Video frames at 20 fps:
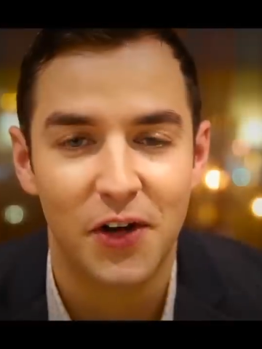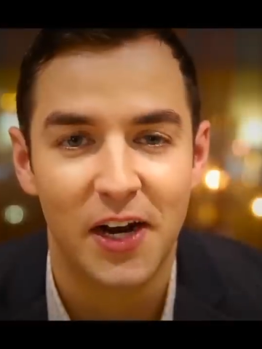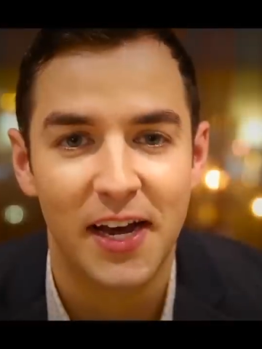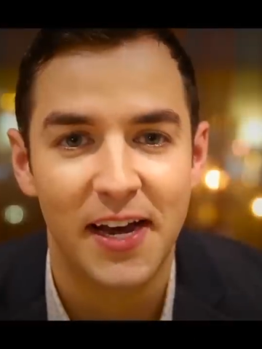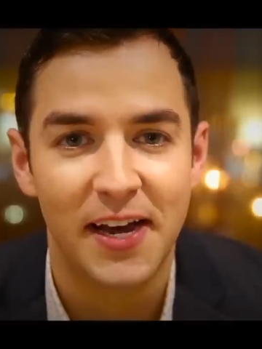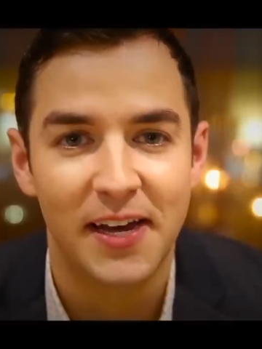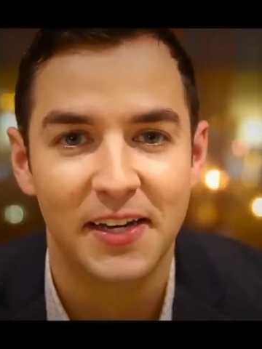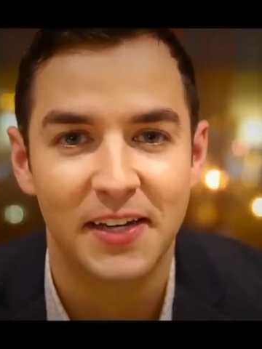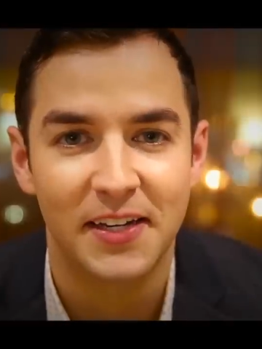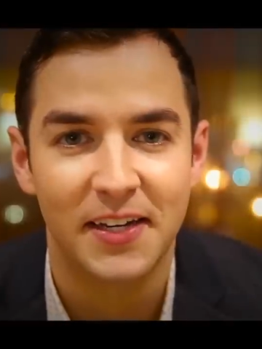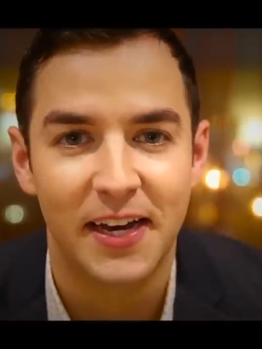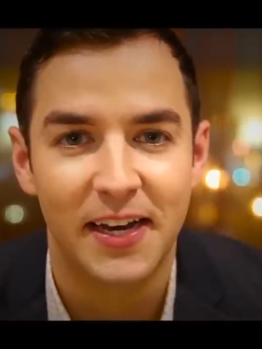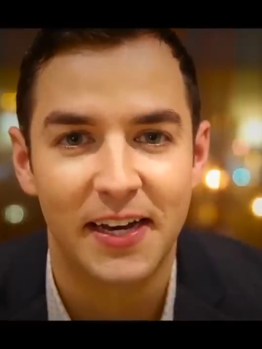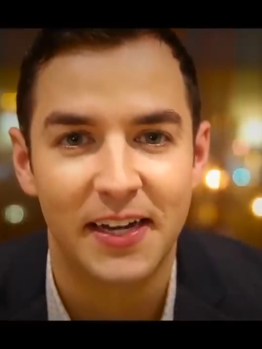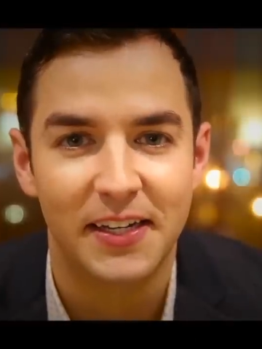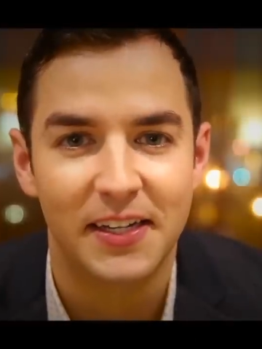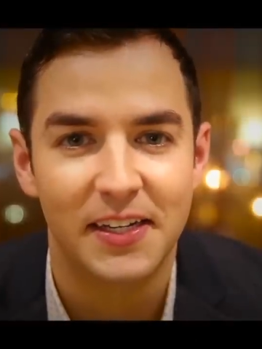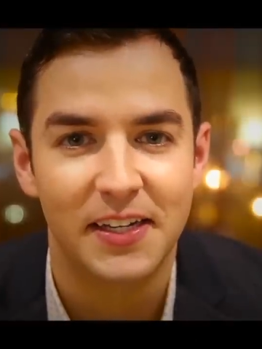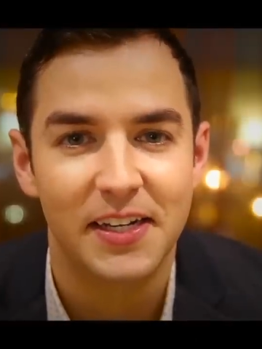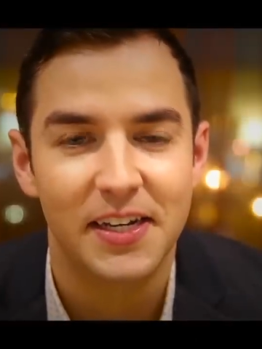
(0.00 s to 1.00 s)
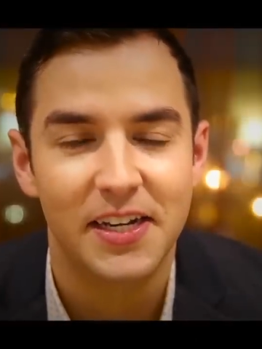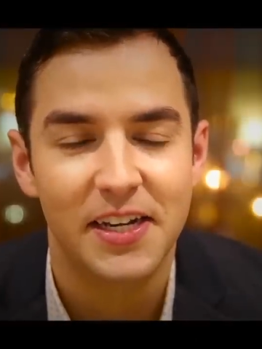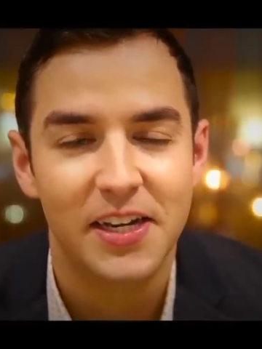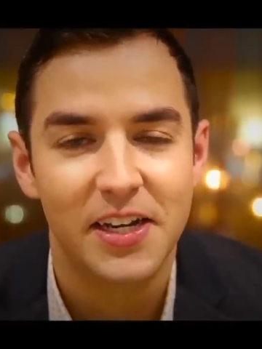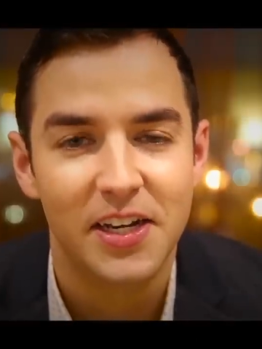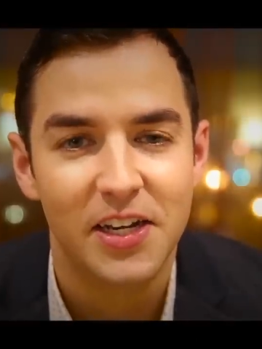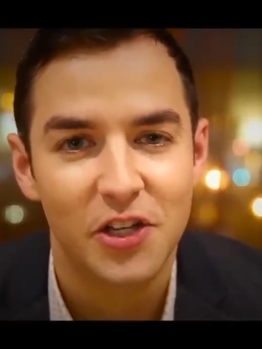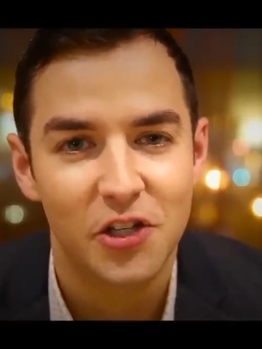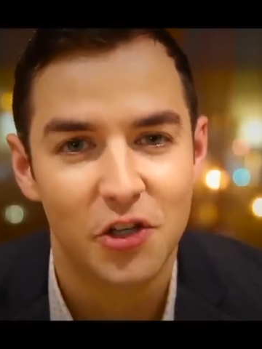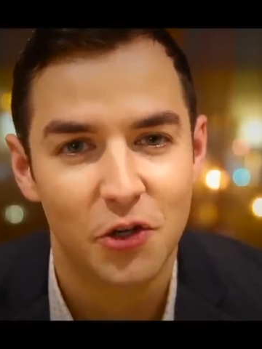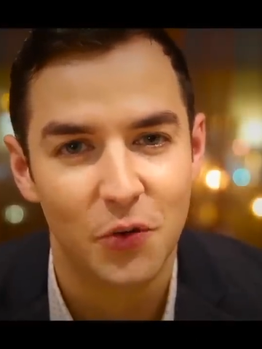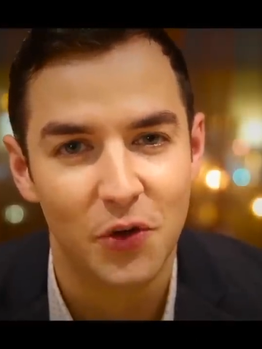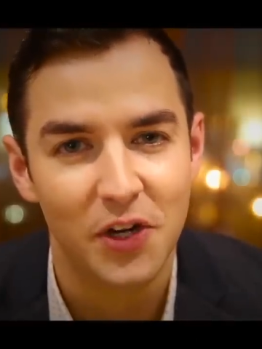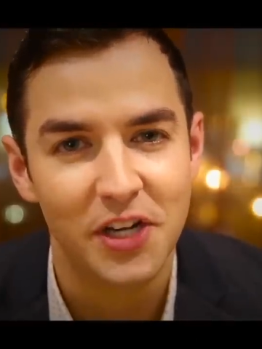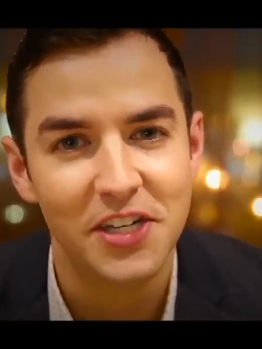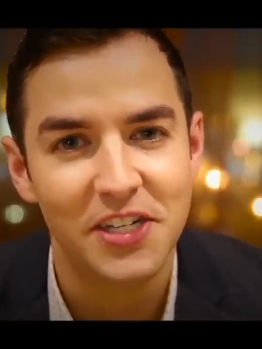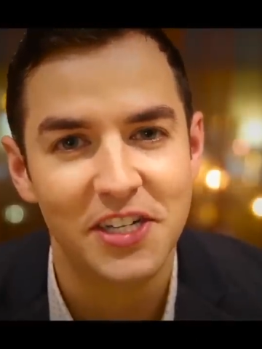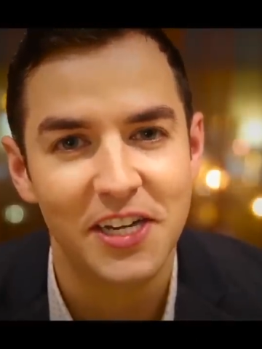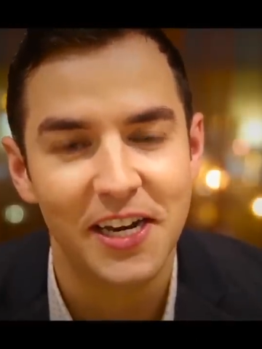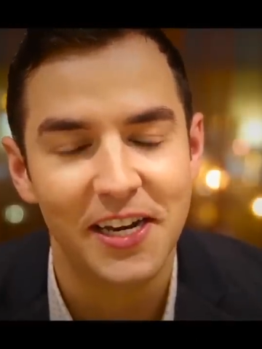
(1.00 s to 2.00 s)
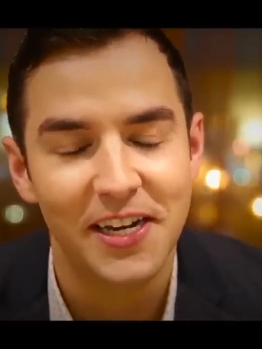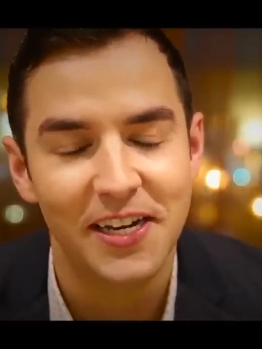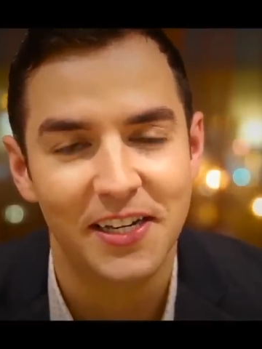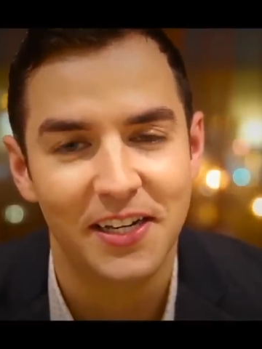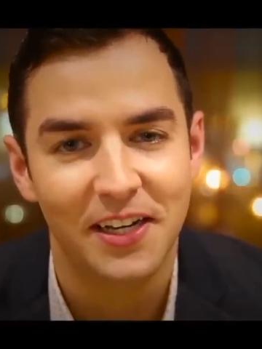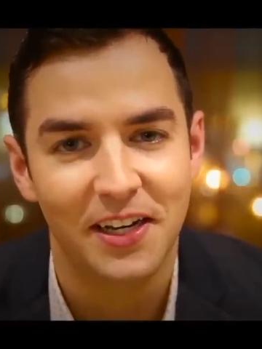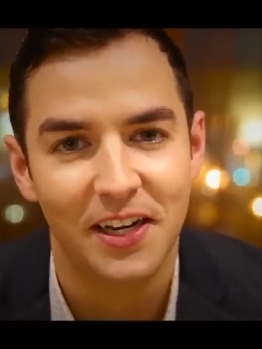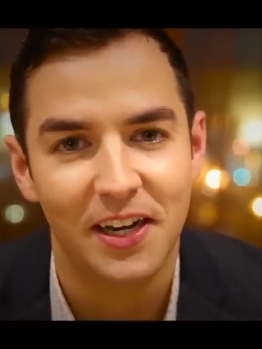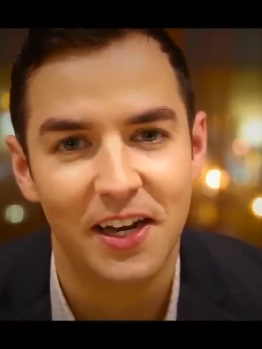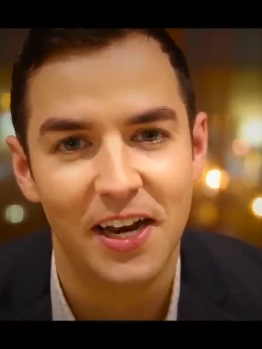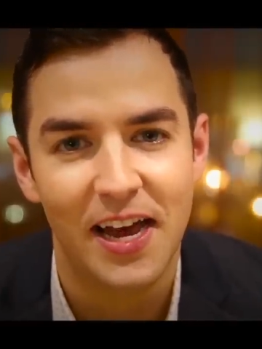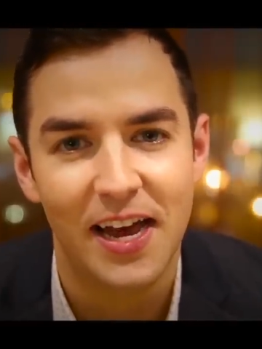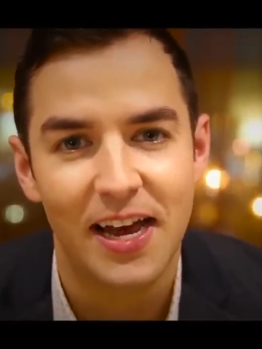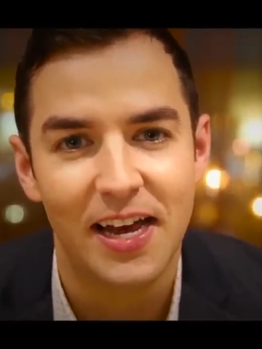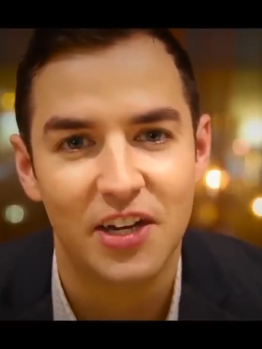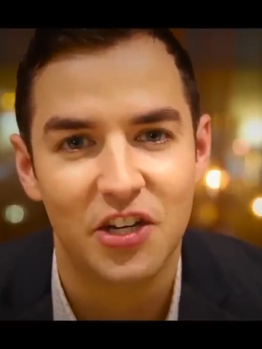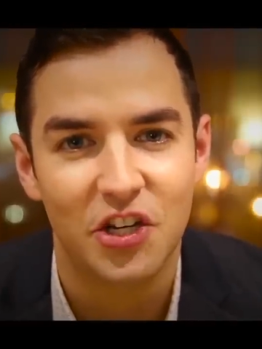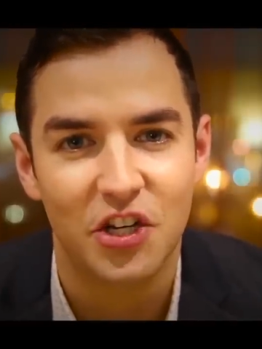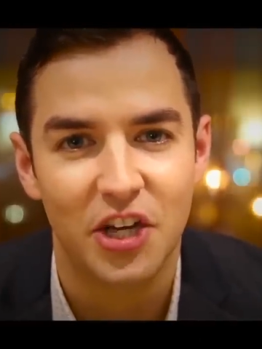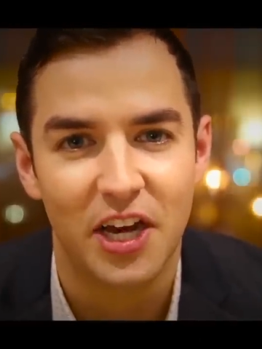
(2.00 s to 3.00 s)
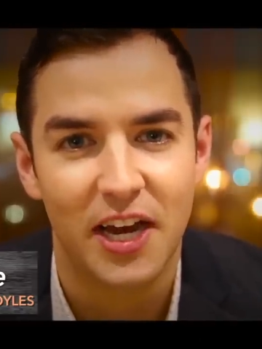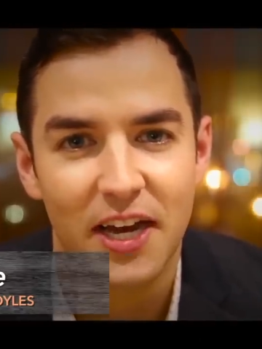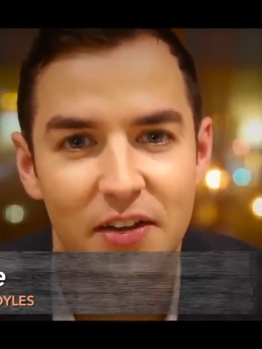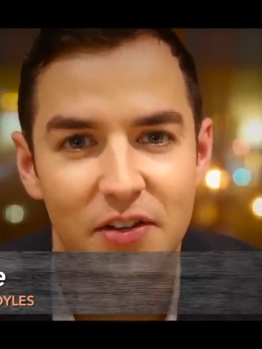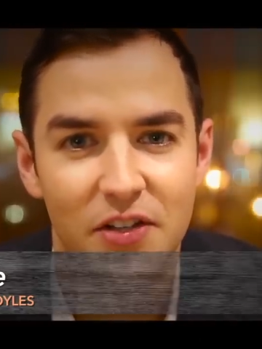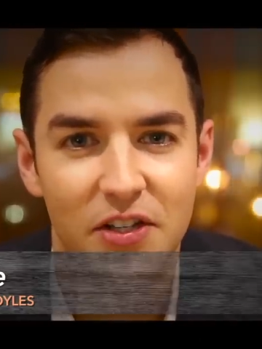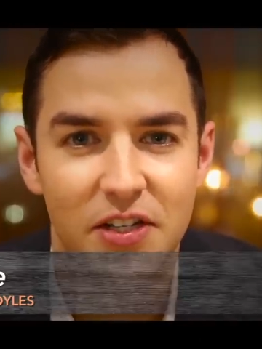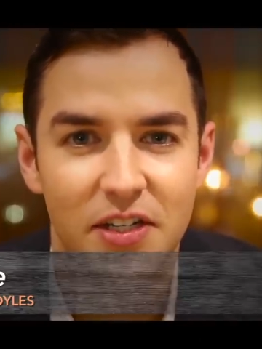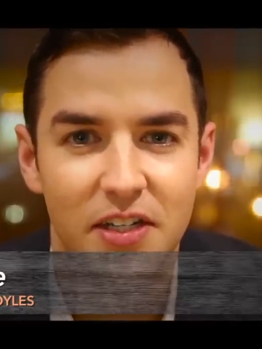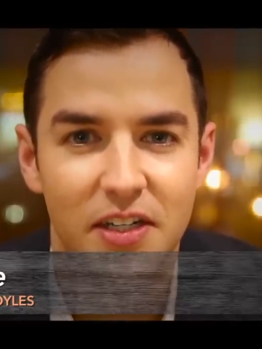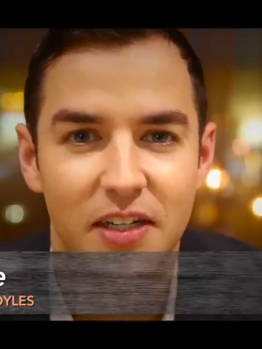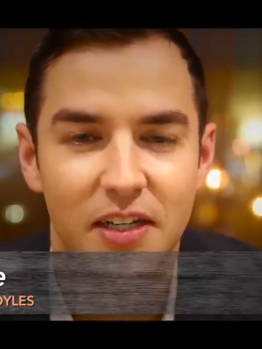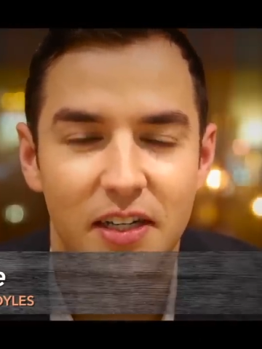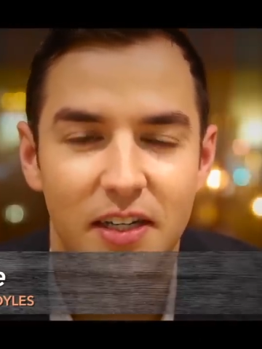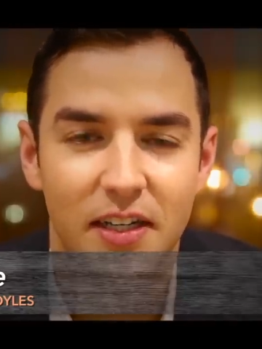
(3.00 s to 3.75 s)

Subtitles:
Friday night, squeezed in last shots.